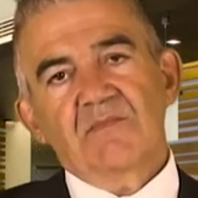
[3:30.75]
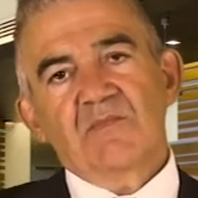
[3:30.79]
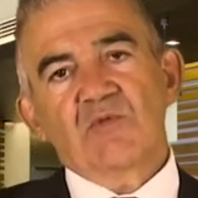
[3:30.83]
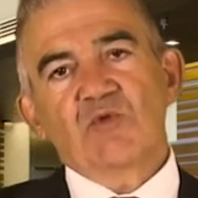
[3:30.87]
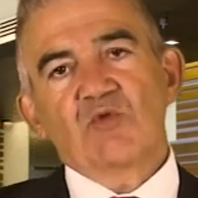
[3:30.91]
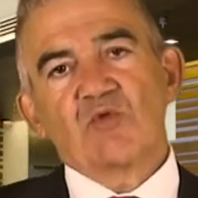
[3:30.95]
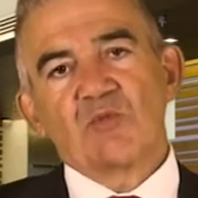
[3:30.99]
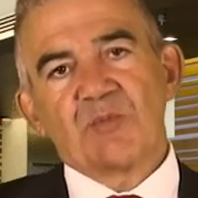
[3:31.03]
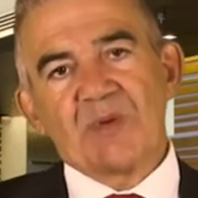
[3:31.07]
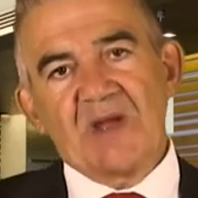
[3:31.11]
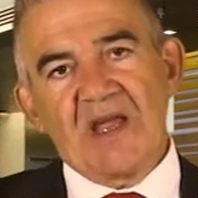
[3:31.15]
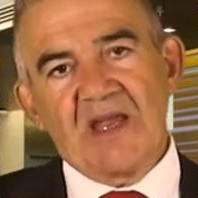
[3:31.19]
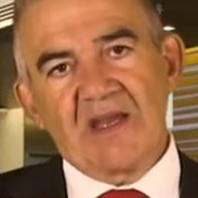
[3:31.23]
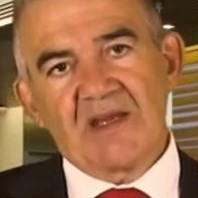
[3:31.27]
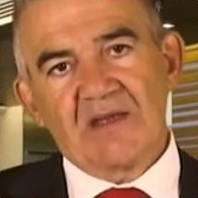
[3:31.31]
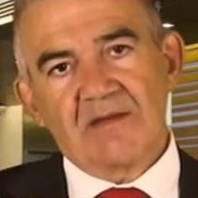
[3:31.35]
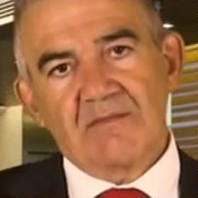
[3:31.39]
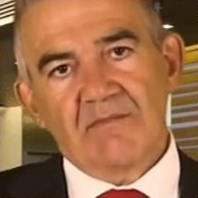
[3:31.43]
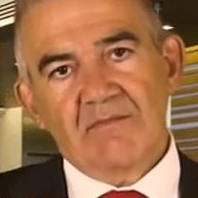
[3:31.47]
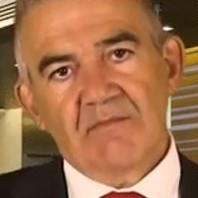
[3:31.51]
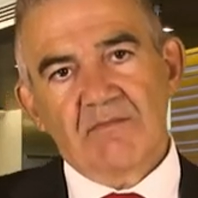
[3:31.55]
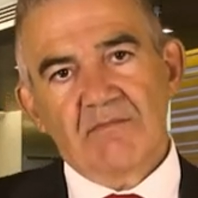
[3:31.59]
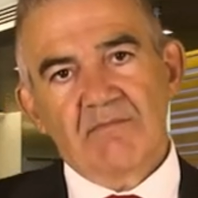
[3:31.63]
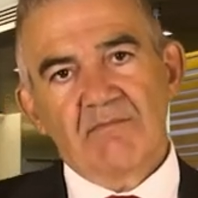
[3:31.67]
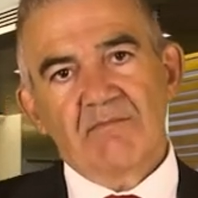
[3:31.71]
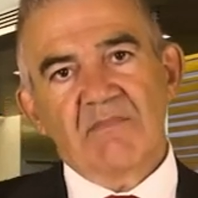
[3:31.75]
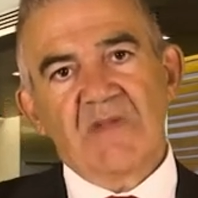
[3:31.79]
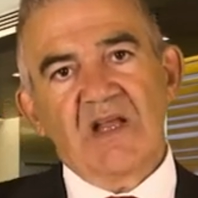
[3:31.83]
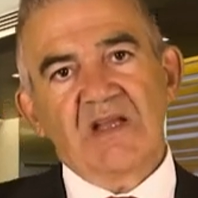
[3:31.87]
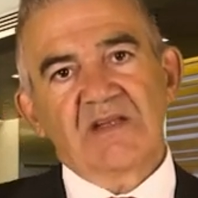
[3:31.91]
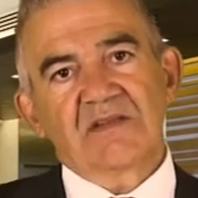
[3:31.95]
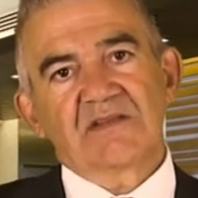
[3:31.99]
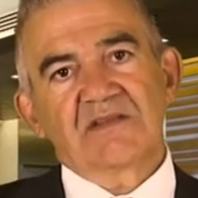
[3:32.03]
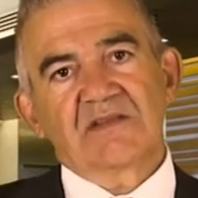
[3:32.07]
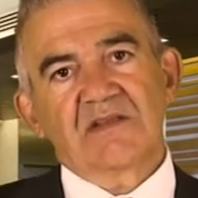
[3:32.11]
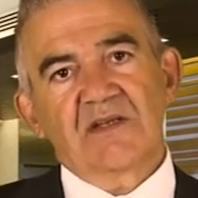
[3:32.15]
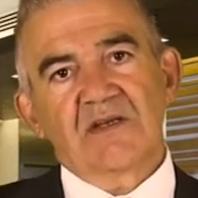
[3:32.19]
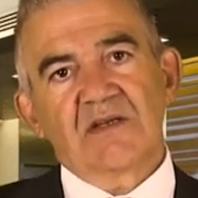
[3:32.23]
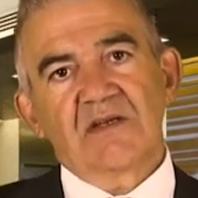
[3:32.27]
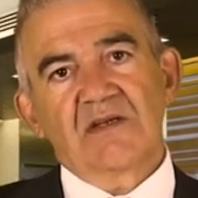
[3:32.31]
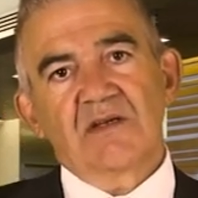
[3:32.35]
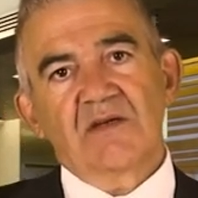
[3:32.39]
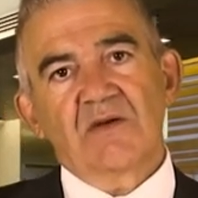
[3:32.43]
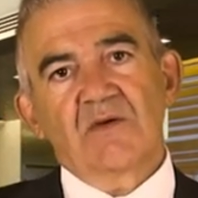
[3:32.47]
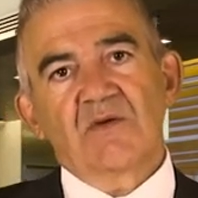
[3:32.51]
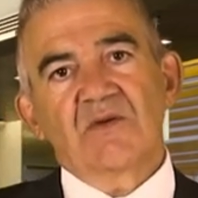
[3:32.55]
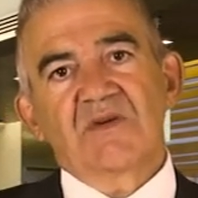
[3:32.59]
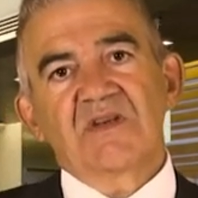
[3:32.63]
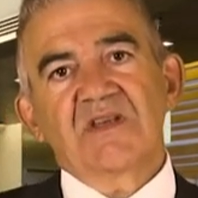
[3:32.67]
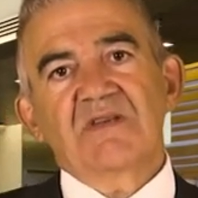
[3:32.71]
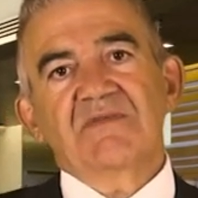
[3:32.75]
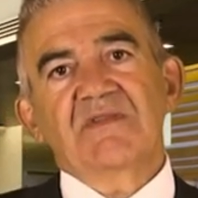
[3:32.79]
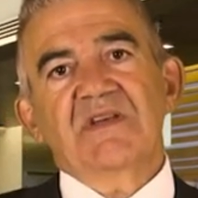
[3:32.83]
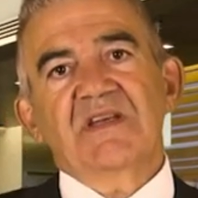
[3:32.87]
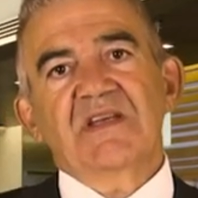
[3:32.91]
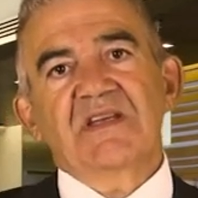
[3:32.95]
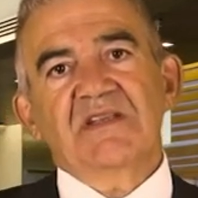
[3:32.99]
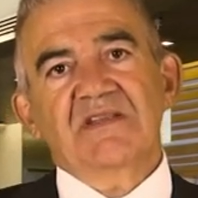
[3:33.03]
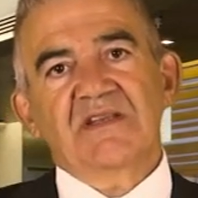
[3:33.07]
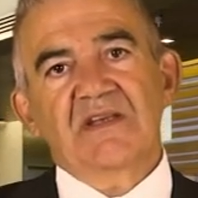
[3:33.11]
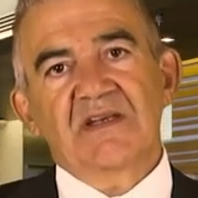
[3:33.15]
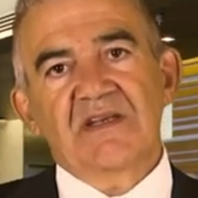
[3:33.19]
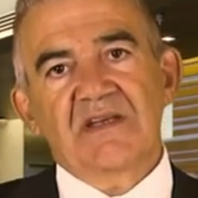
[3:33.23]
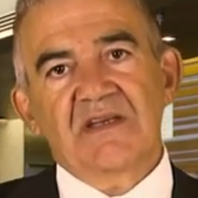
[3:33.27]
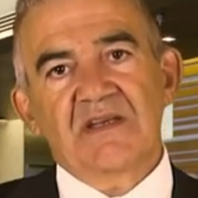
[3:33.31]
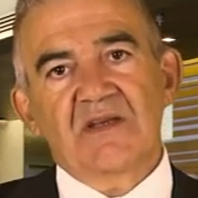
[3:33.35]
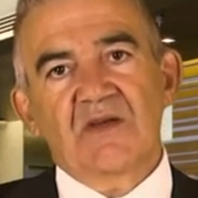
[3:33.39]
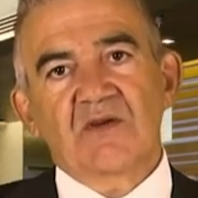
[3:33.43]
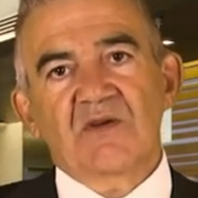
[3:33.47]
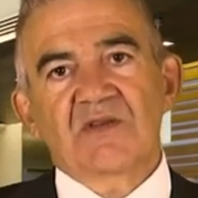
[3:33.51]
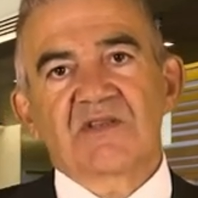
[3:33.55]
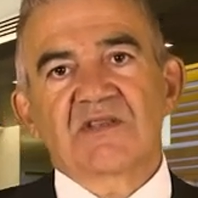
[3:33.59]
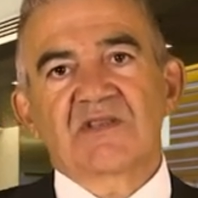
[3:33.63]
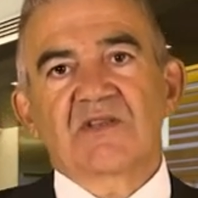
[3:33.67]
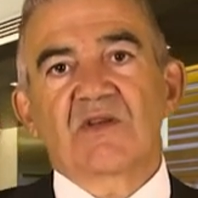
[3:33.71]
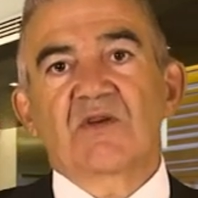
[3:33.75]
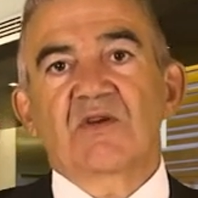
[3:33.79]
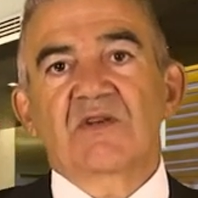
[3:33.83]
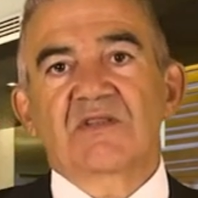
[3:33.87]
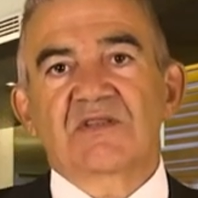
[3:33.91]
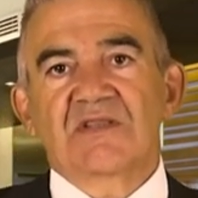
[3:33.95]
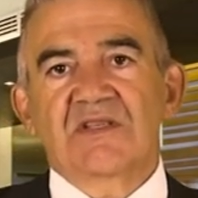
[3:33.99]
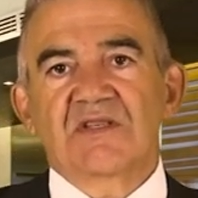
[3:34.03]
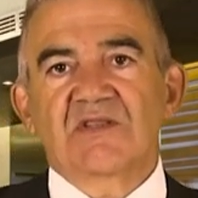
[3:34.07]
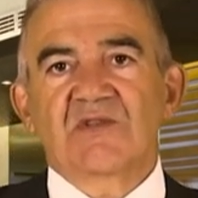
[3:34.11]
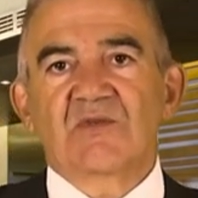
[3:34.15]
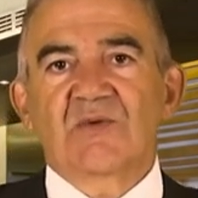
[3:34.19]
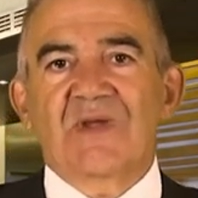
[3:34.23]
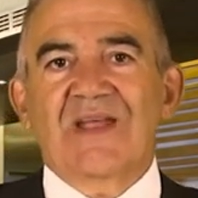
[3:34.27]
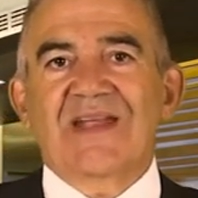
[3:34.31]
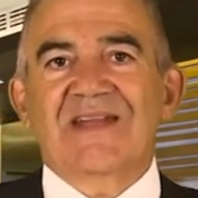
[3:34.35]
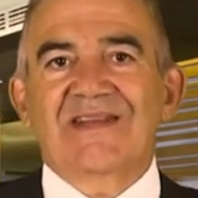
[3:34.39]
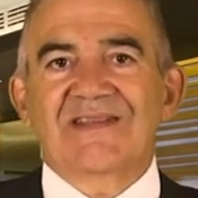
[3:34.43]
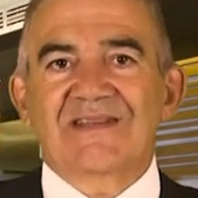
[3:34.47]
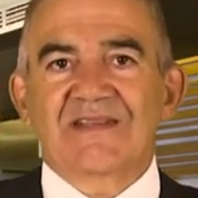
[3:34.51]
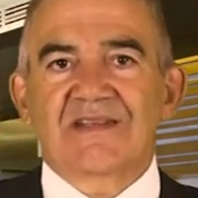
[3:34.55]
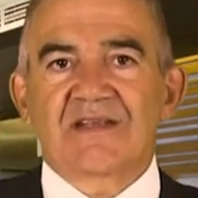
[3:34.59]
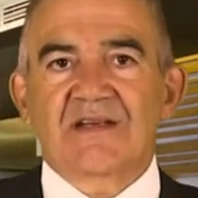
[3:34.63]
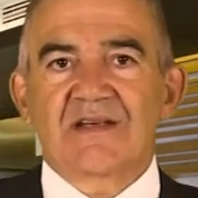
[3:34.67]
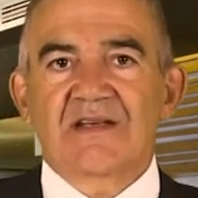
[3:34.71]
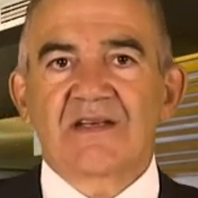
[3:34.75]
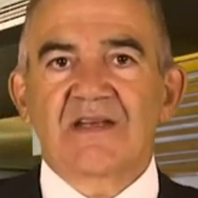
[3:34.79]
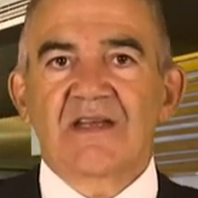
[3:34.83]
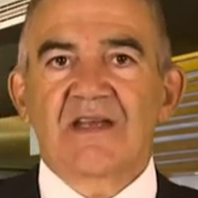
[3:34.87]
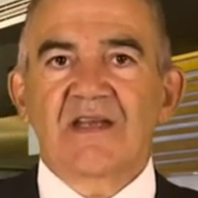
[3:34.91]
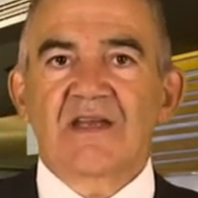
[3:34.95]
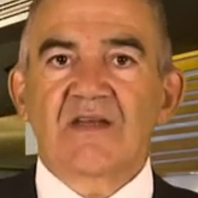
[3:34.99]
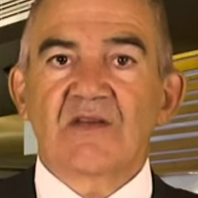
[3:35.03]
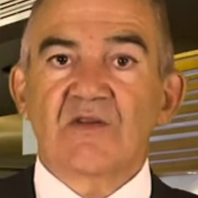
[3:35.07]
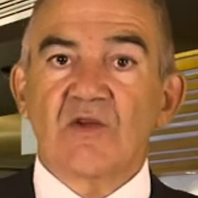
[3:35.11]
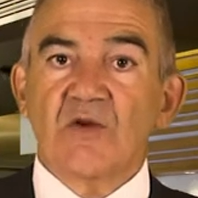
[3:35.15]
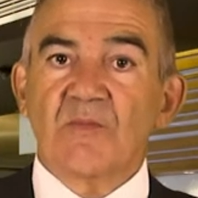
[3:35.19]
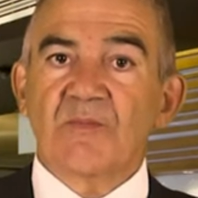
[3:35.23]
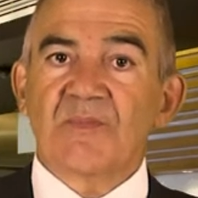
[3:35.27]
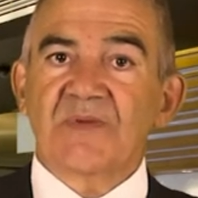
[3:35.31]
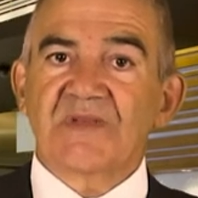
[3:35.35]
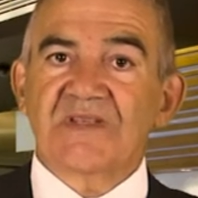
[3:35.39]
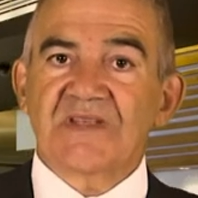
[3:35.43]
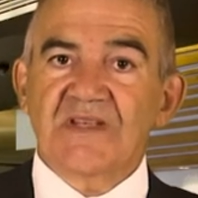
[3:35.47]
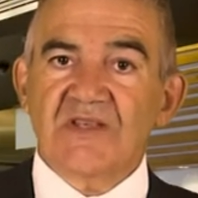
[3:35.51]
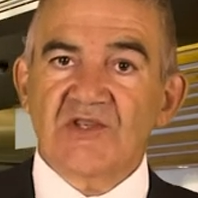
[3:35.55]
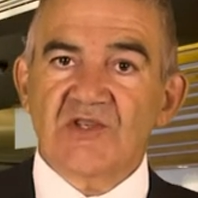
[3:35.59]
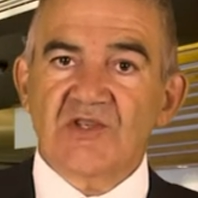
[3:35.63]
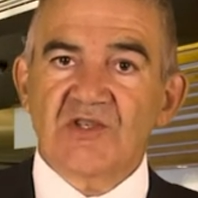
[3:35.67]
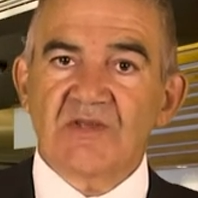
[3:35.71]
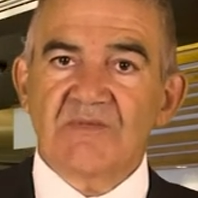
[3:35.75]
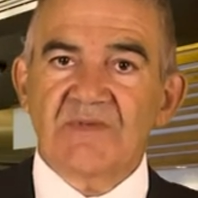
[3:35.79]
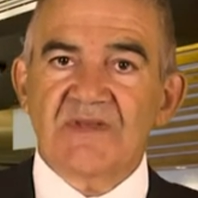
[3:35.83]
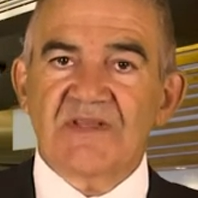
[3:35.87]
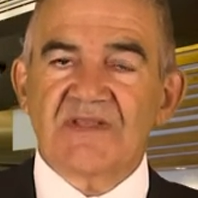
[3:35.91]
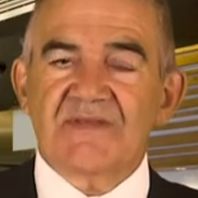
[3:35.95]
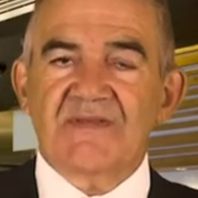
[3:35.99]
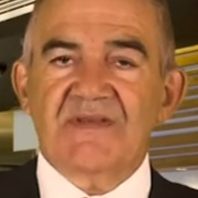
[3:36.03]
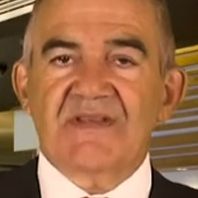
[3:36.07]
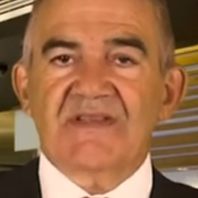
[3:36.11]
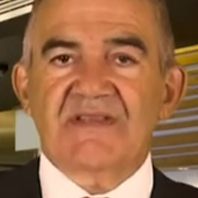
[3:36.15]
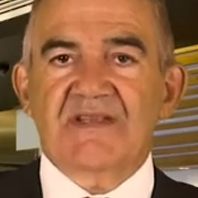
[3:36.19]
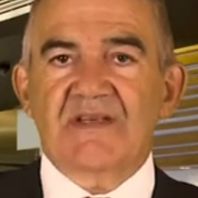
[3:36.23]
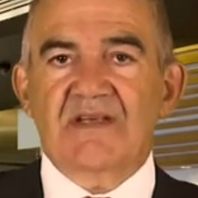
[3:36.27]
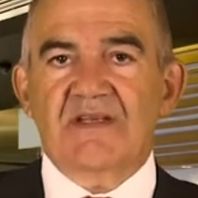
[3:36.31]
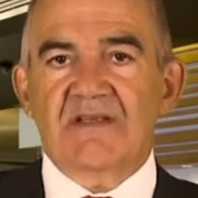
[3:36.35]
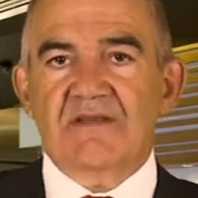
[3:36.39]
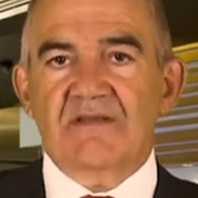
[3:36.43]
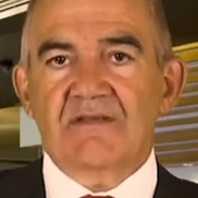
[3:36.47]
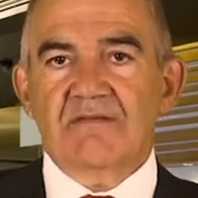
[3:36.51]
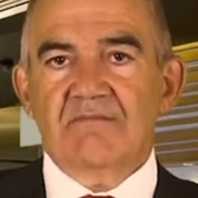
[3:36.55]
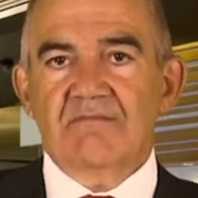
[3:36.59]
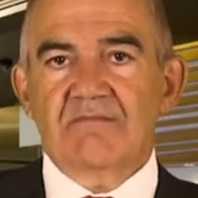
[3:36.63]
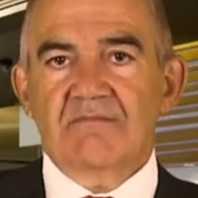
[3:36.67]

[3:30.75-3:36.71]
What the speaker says: Dubai, Malta, or even Italy are starting to enter in competition with Switzerland.